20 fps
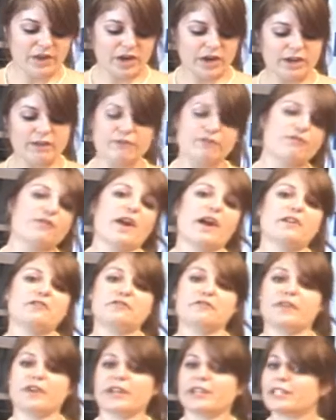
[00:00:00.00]
very
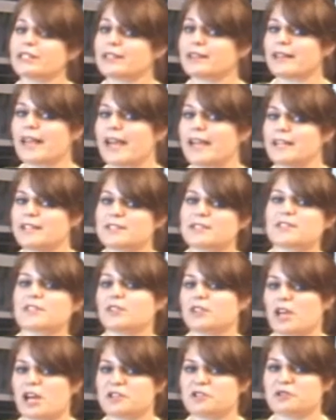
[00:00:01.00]
fresh, very light
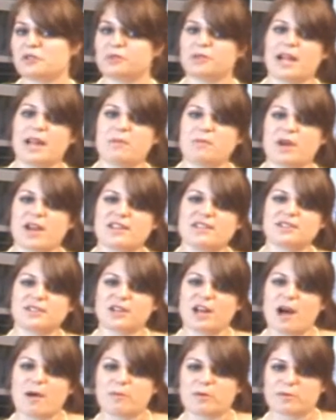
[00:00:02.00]
cilantro lime rice
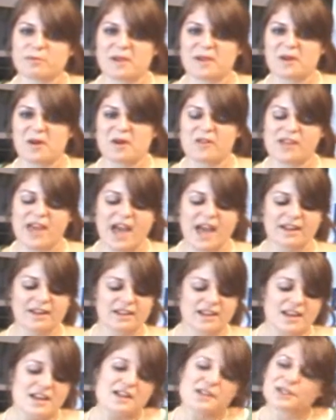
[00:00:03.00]
to complement all that.
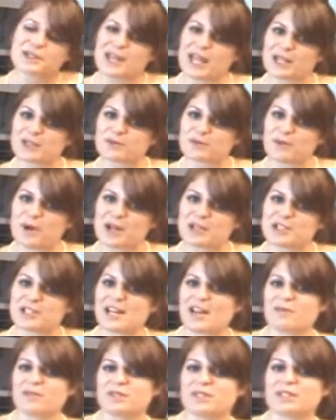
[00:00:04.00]
Thanks for
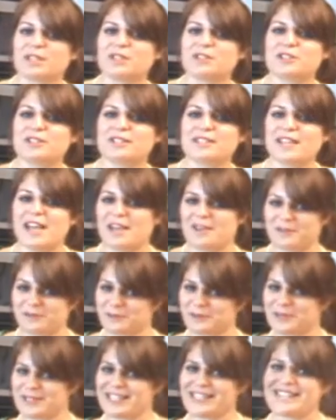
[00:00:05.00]
watching. Have a delicious day.
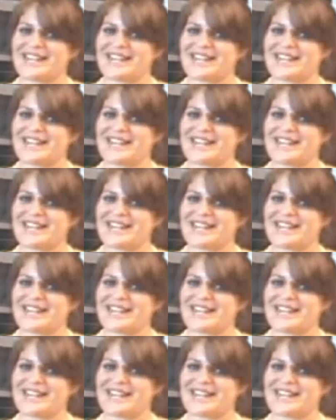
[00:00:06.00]
See you